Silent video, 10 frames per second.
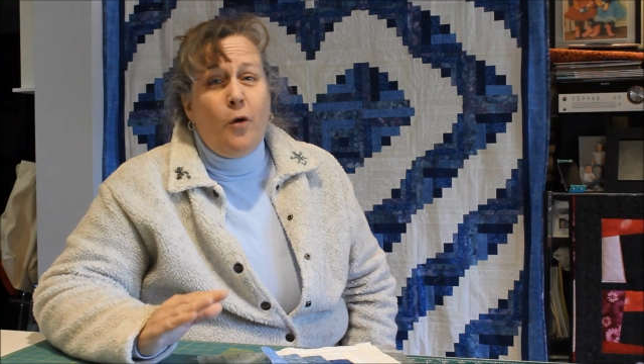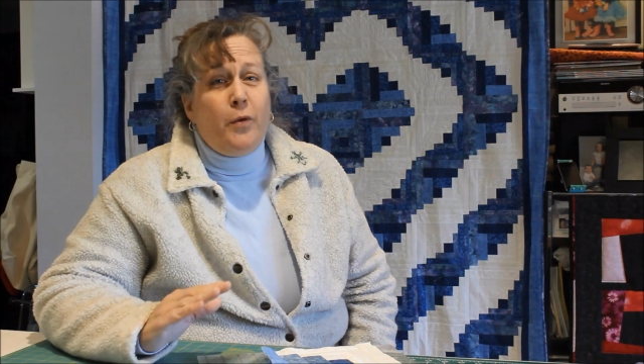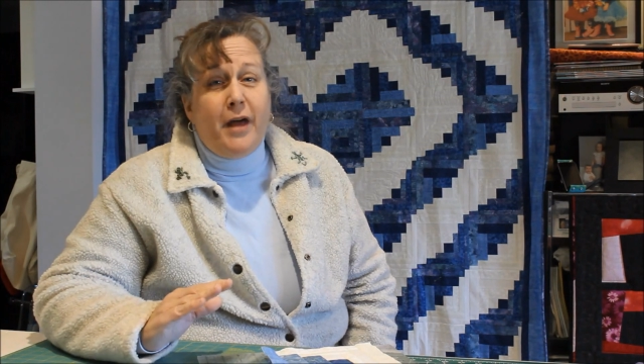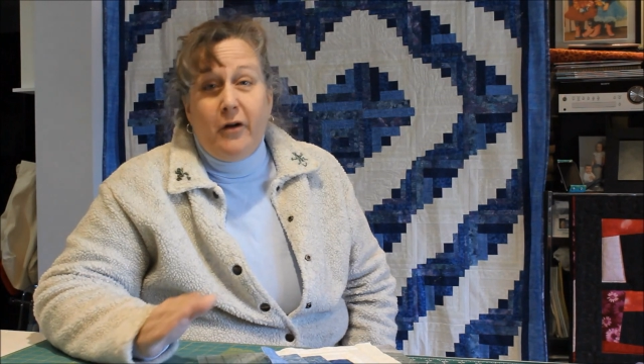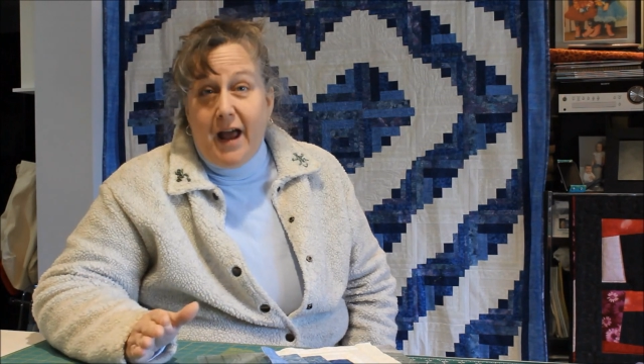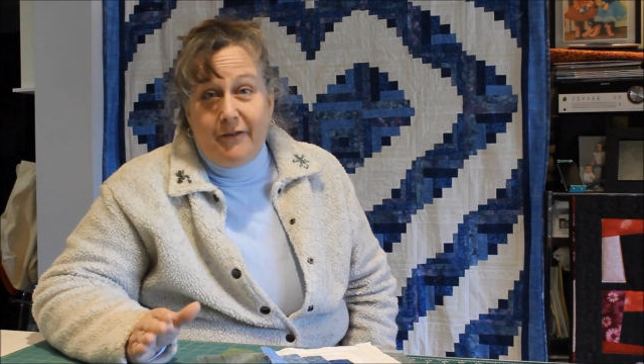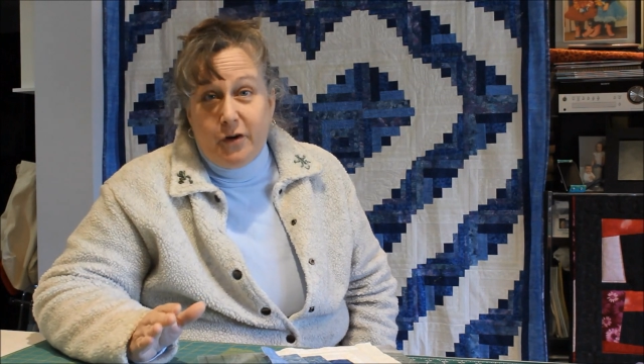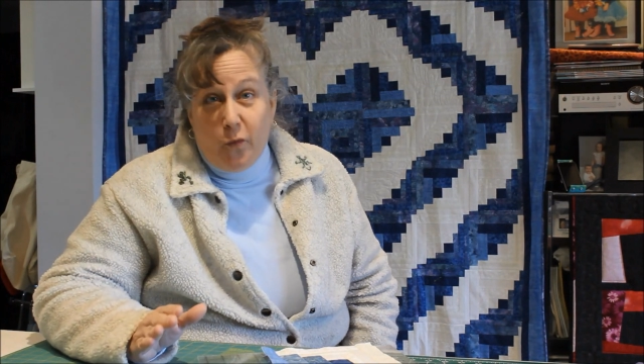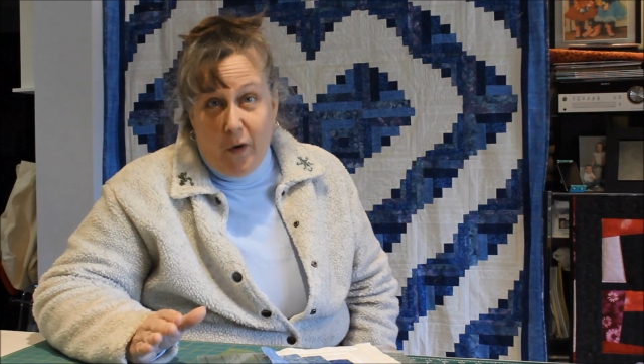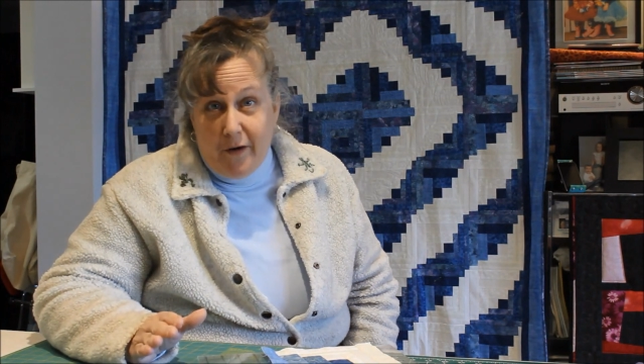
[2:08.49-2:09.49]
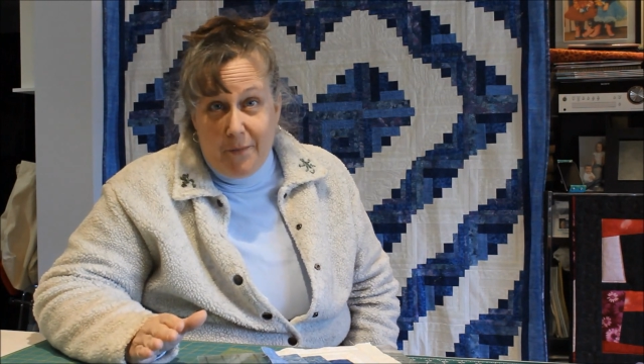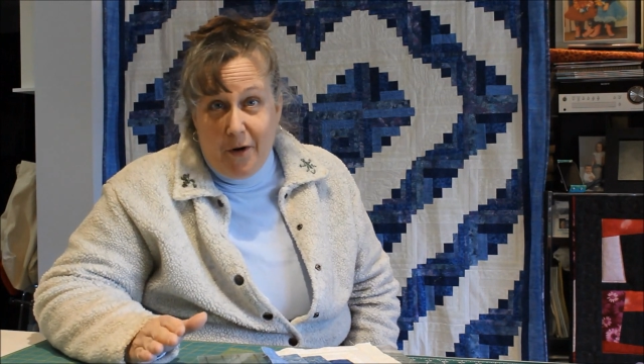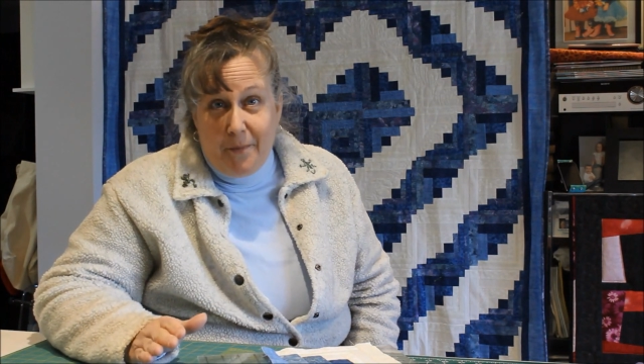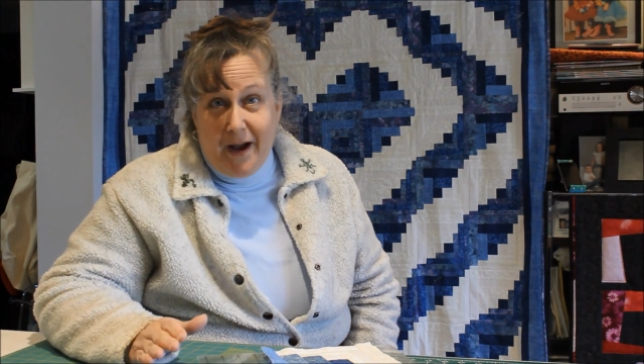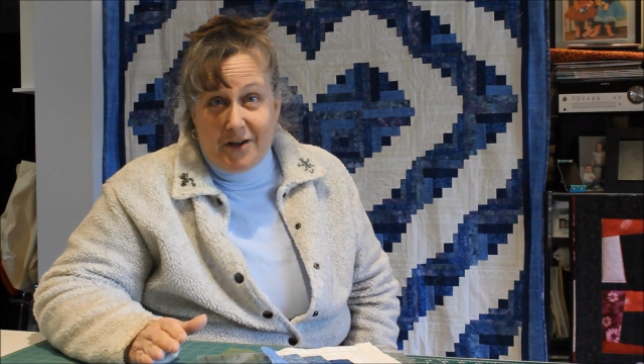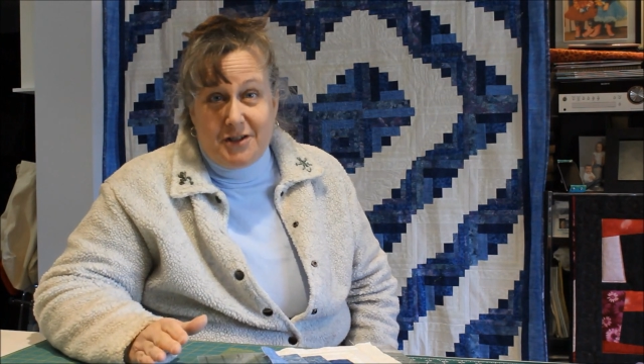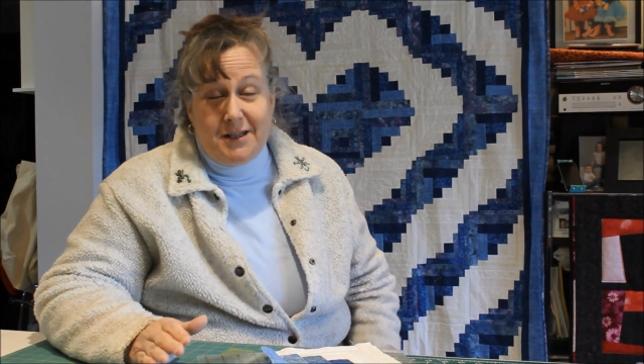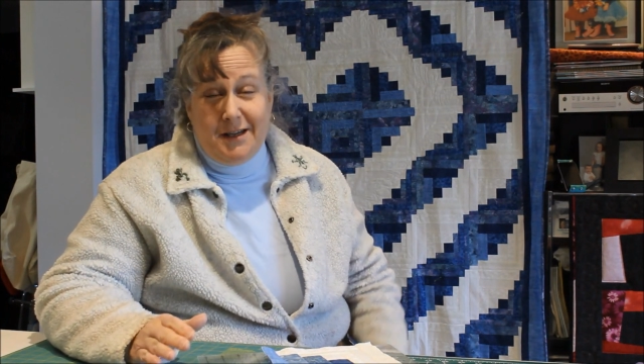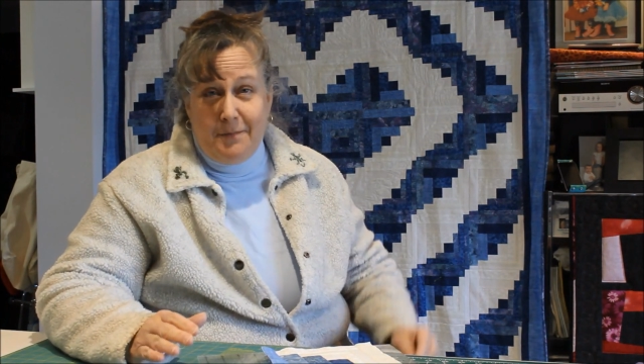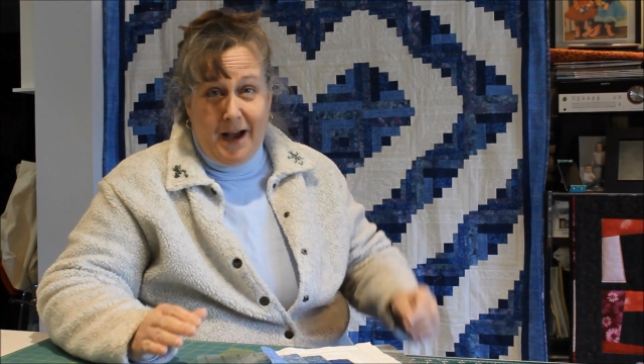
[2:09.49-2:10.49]
without having to worry about match
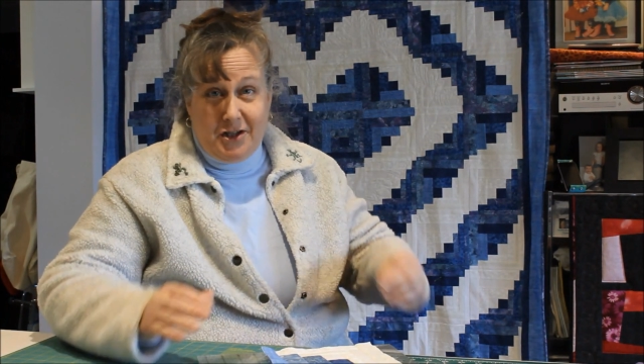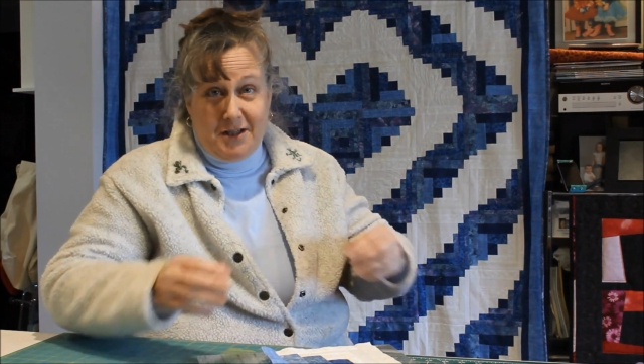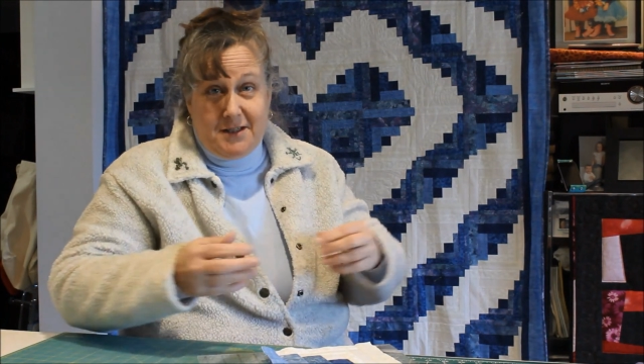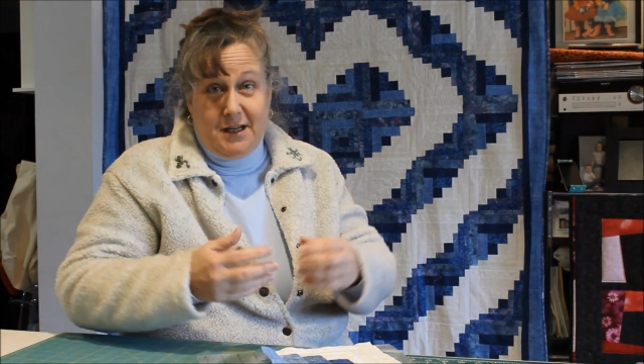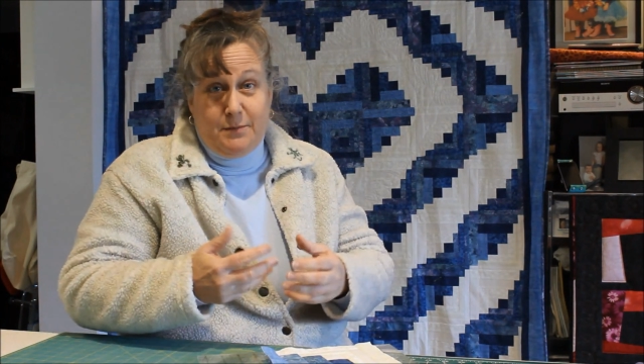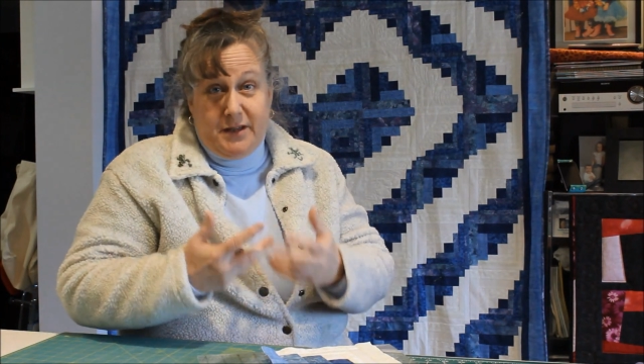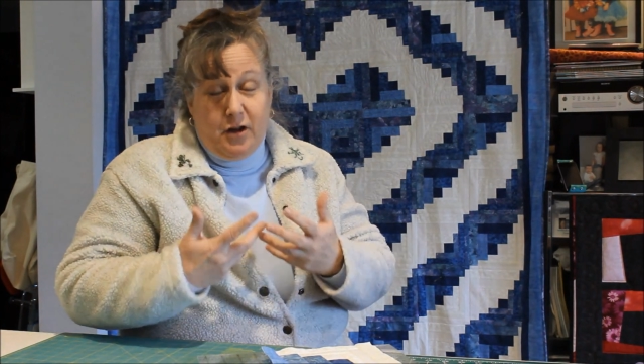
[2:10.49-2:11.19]
se matching seams.